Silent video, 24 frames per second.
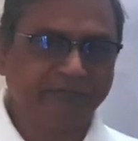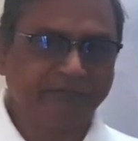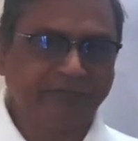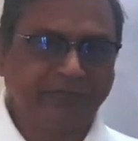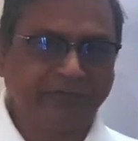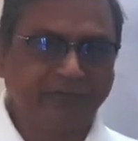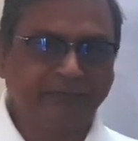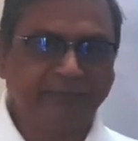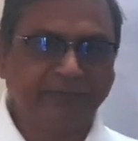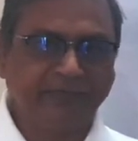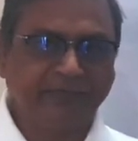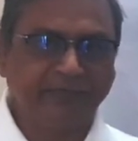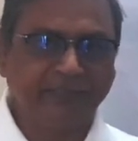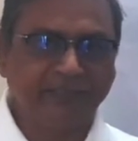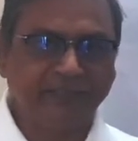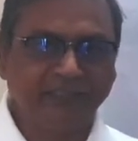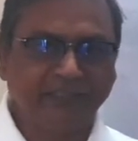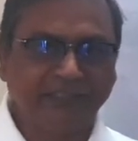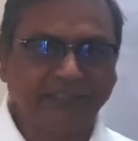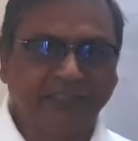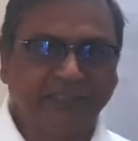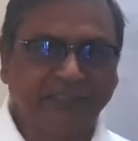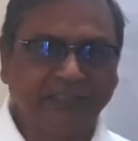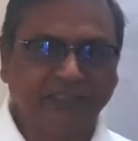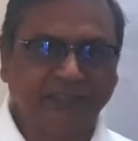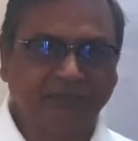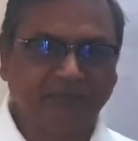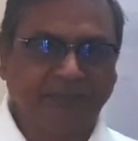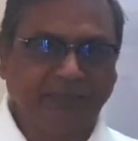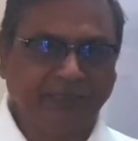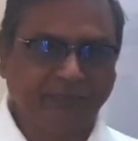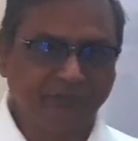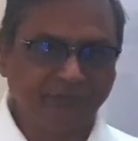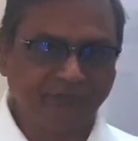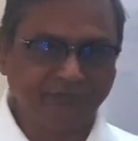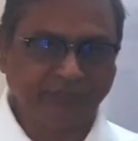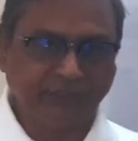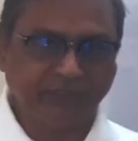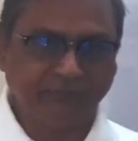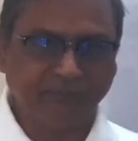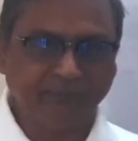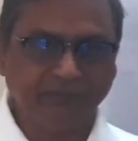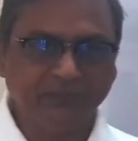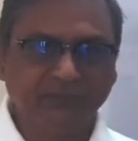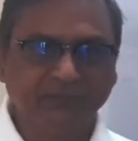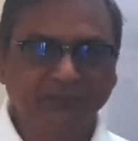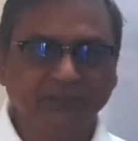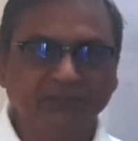environment in a
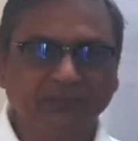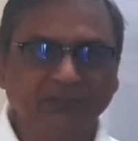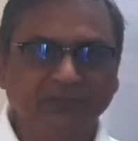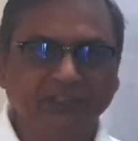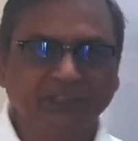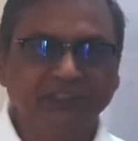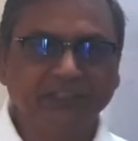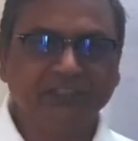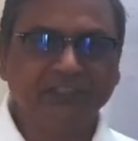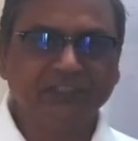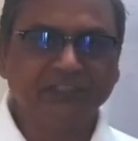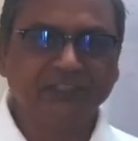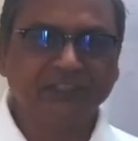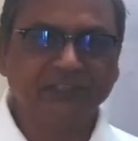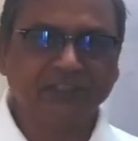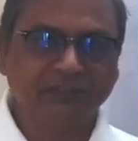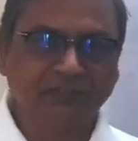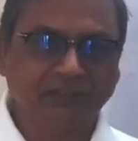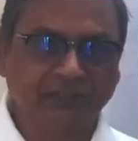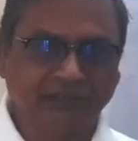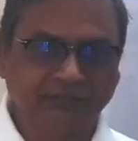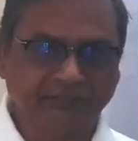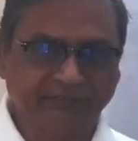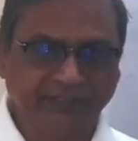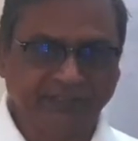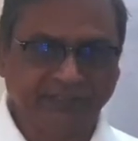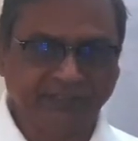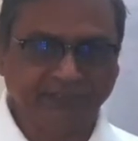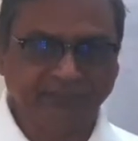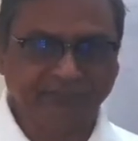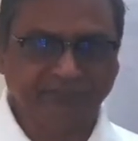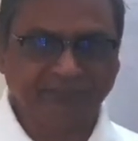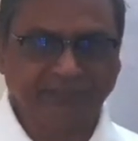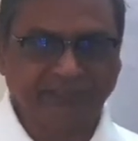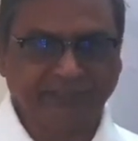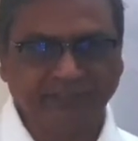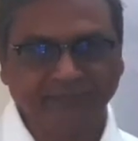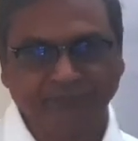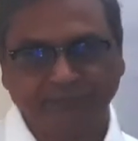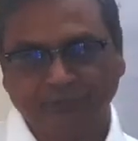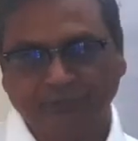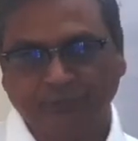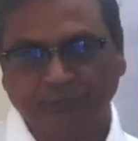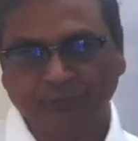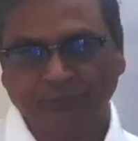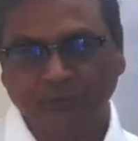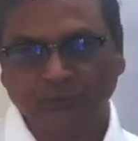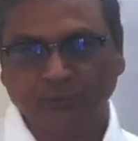biofilm, conditions are very different
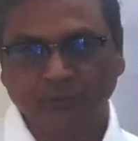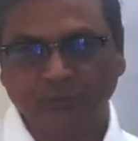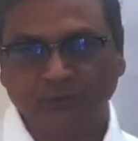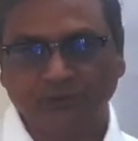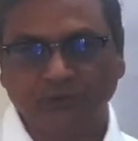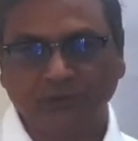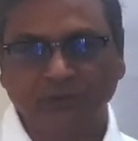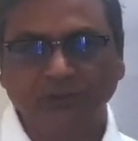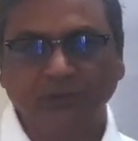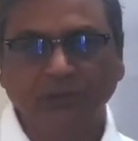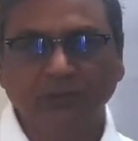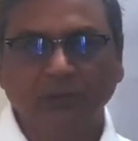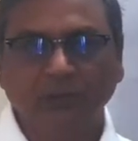from those